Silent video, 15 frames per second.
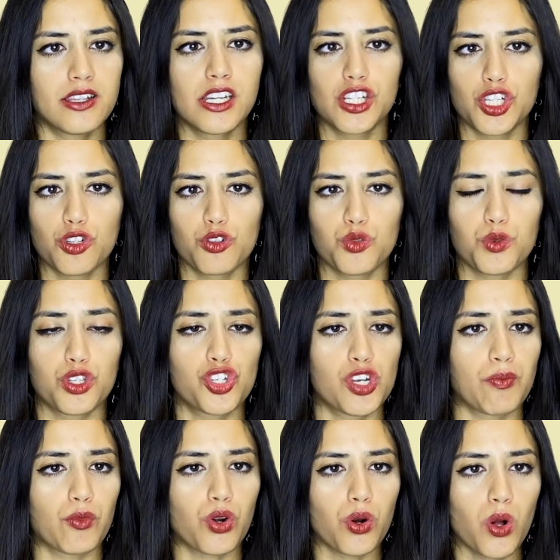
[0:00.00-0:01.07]
issues with
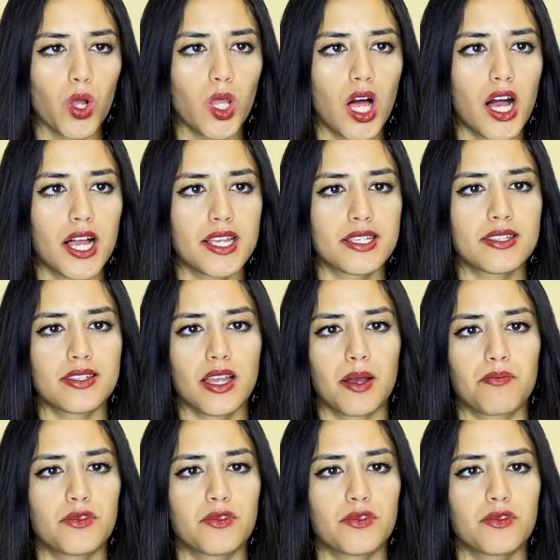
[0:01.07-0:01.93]
Jim Crow laws,